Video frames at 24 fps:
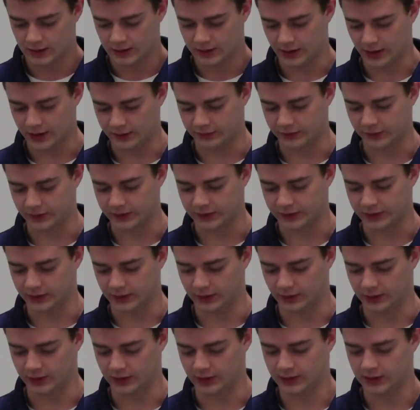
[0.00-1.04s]
Conflict
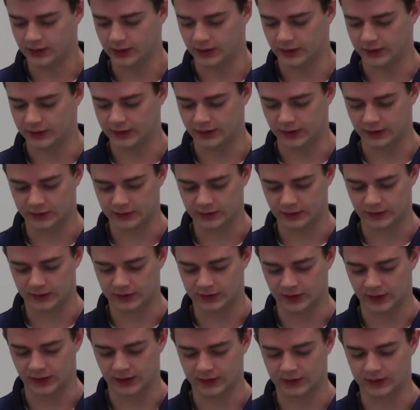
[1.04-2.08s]
theory essentially
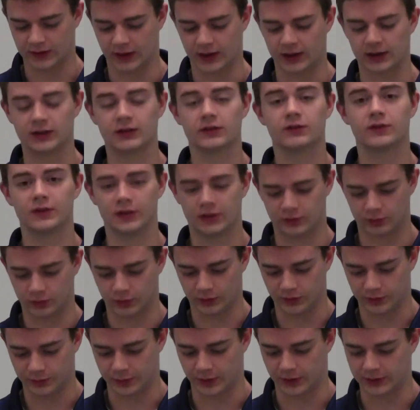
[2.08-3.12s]
says that
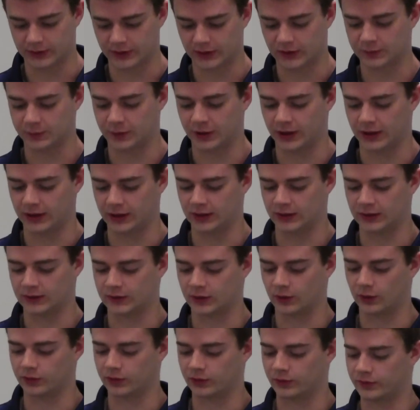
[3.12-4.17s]
individuals participate in
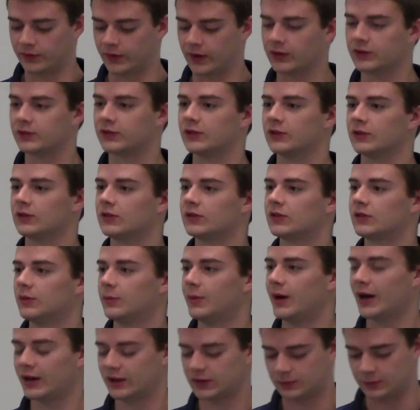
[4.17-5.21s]
social functions to
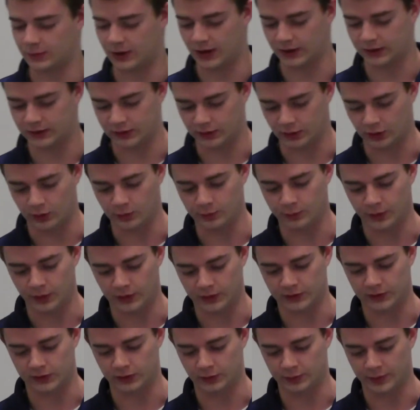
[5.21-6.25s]
maximize their own
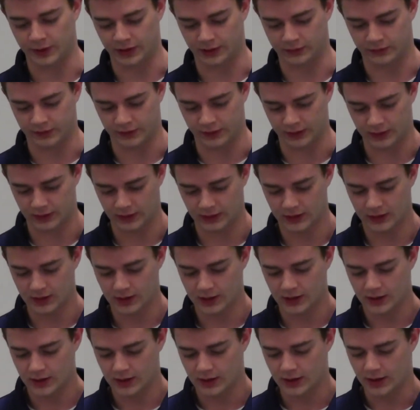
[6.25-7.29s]
personal benefit.
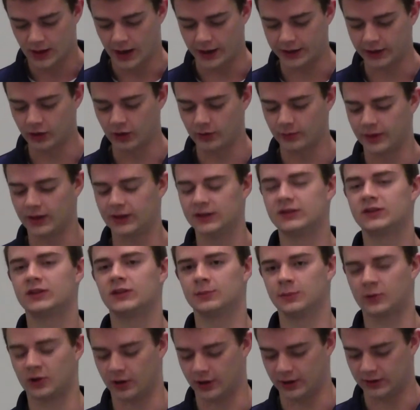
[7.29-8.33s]
I know it may
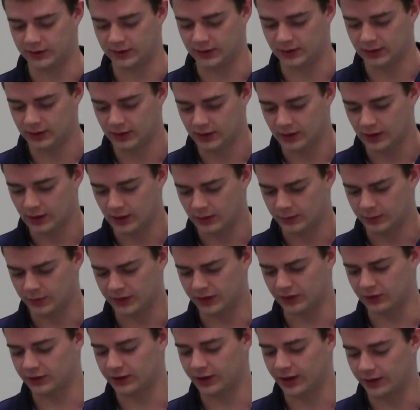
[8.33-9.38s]
seem crazy, but
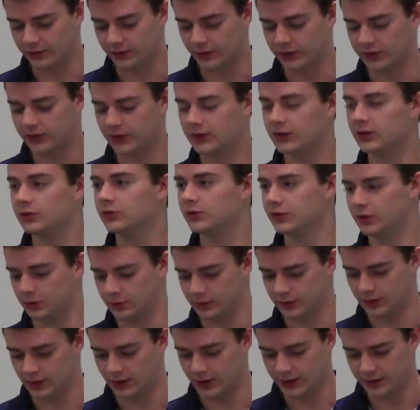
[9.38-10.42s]
nearly everything you do
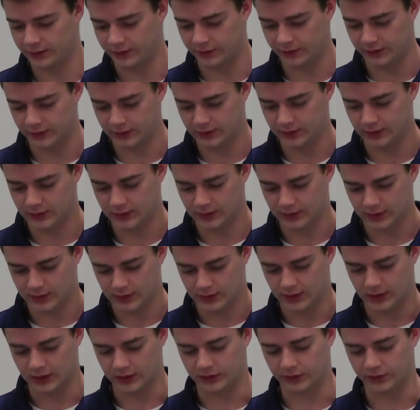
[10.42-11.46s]
in life
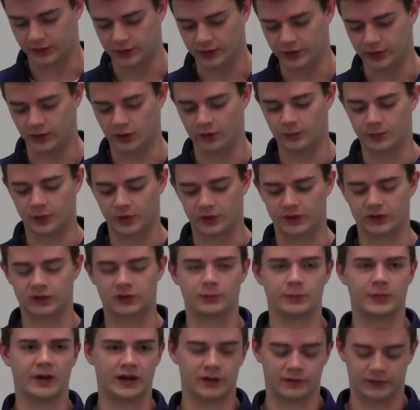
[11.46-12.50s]
is for your own
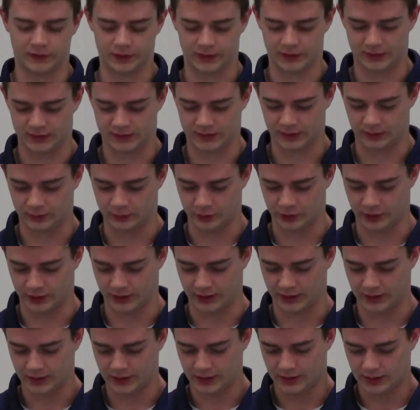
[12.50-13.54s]
personal benefit in some way.